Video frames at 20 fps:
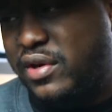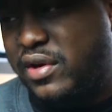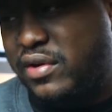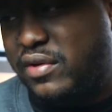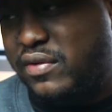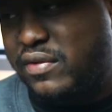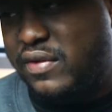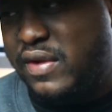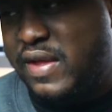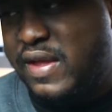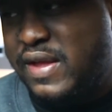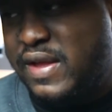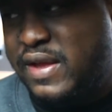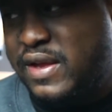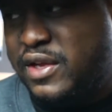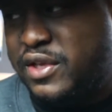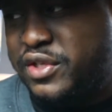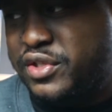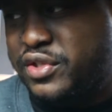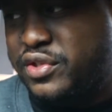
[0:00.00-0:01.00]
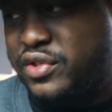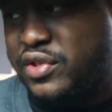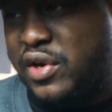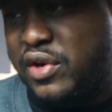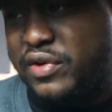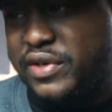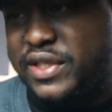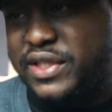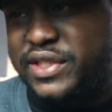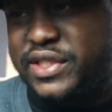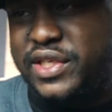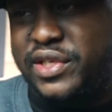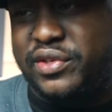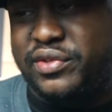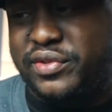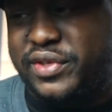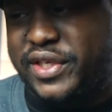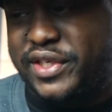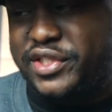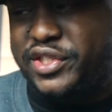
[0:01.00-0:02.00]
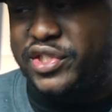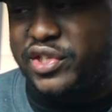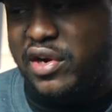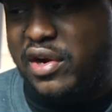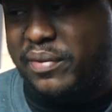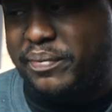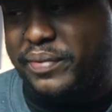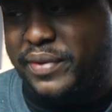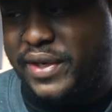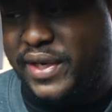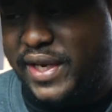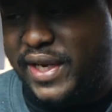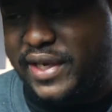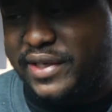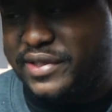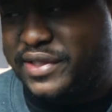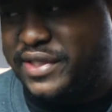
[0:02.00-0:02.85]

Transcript: don't continue to sharpen their